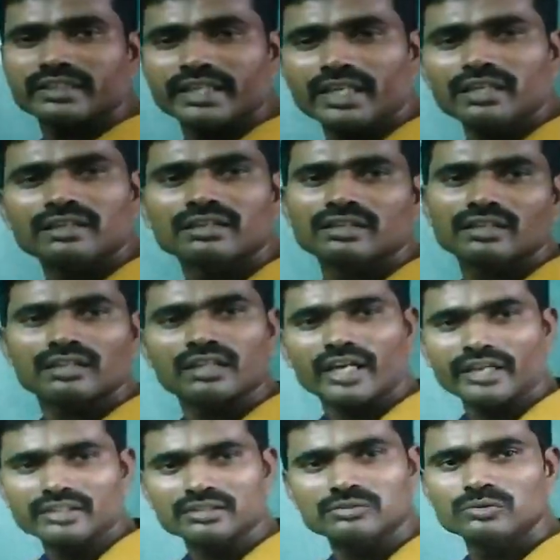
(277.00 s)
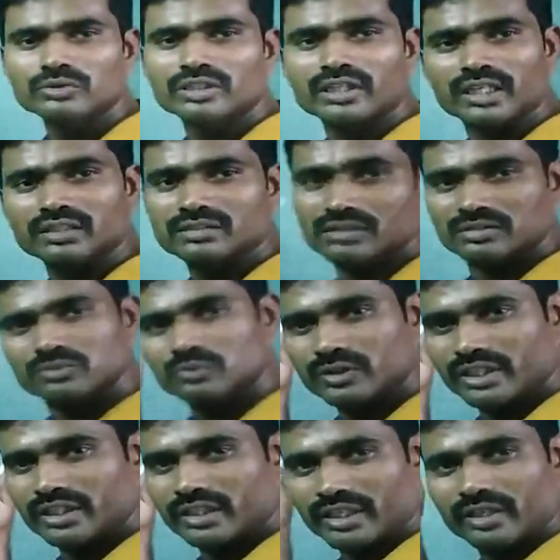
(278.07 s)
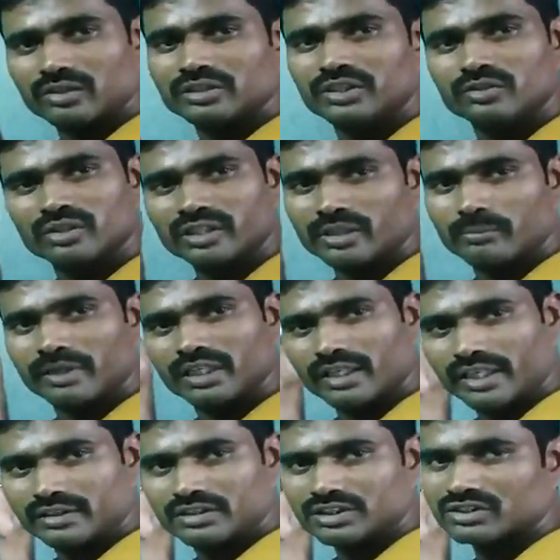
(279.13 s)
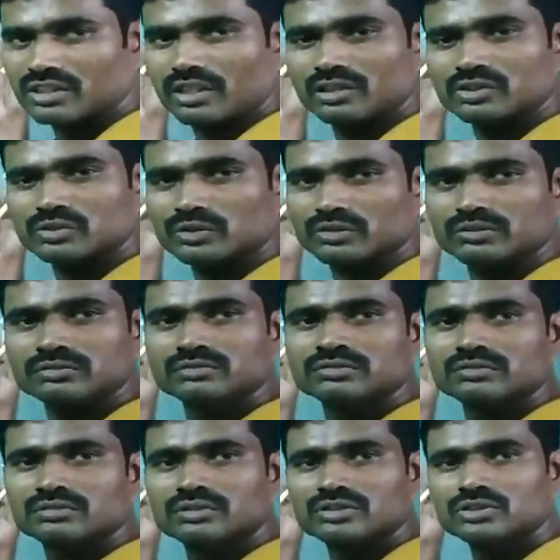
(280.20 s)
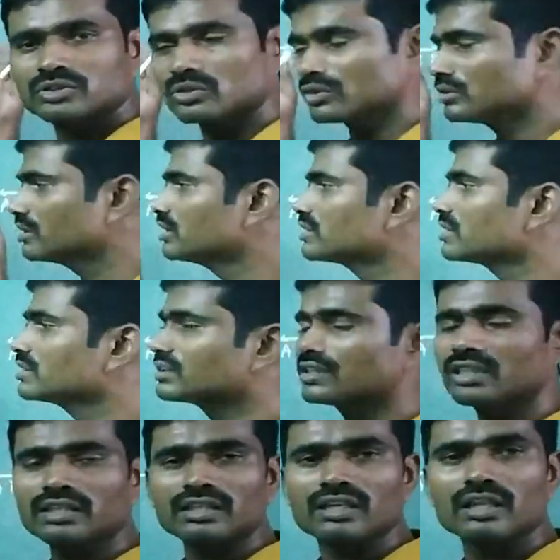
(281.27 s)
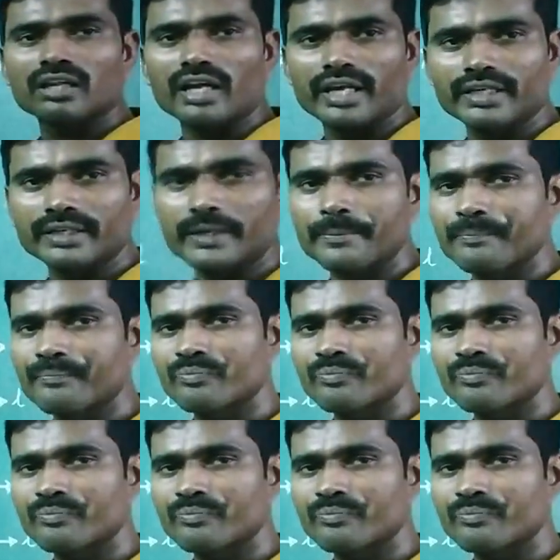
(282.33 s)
the line, we denoted by like this also. So this is the line.